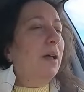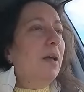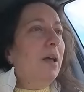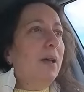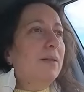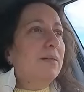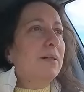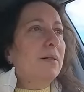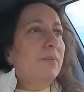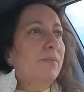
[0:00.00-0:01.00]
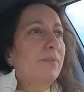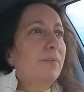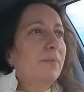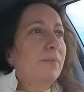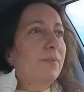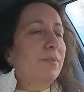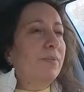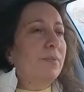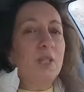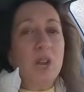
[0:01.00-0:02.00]
and
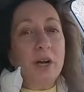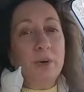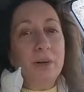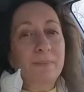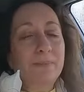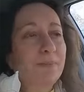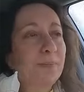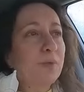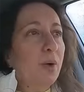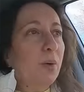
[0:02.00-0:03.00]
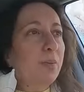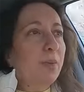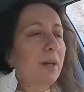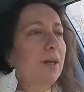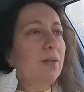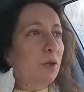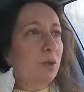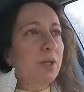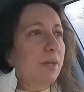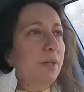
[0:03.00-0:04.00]
the jaggery. So
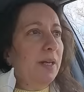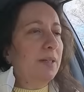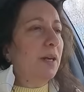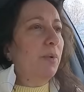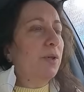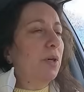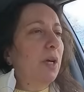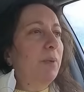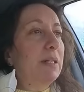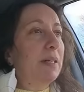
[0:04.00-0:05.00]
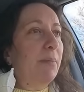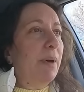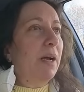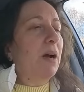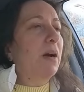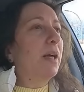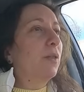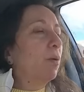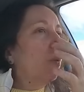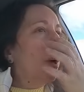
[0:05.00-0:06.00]
those are the things that I want to keep inside my car. I
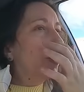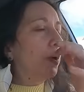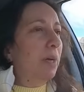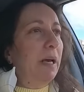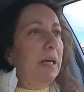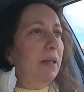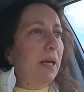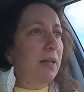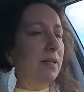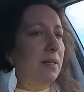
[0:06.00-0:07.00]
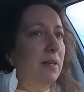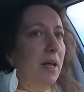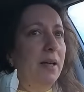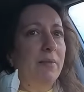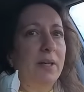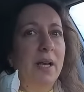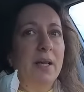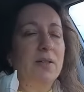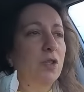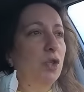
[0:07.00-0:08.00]
don't want to keep anything else inside. Everything
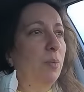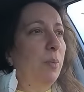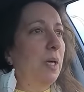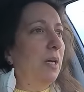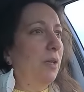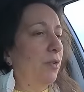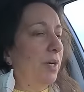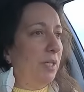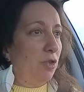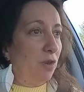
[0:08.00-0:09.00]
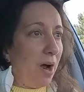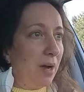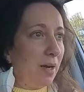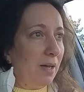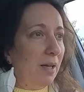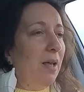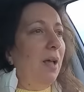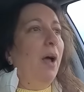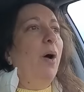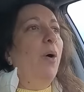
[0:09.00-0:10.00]
else should be either in the trunk
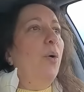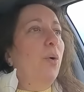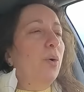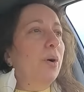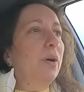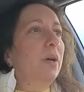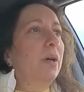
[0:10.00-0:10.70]
or